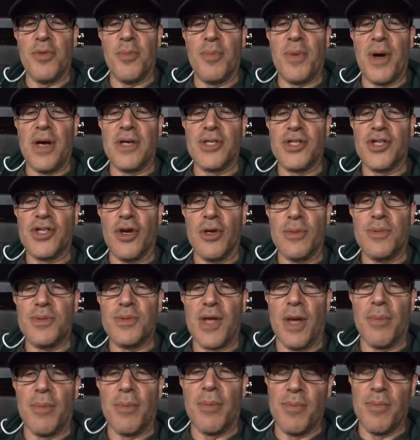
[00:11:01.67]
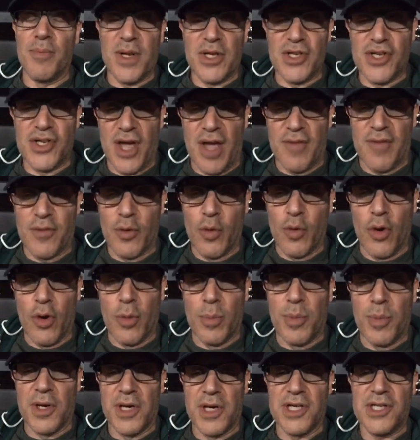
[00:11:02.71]
the Periscope Summit, but Jeff
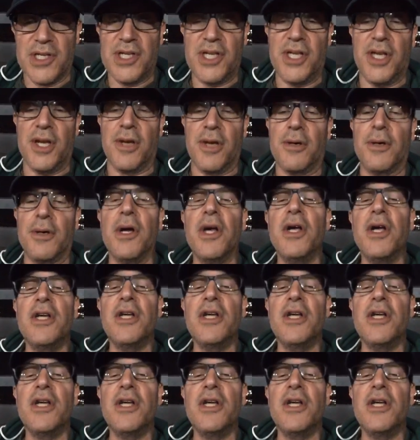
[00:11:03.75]
Goldberg is here.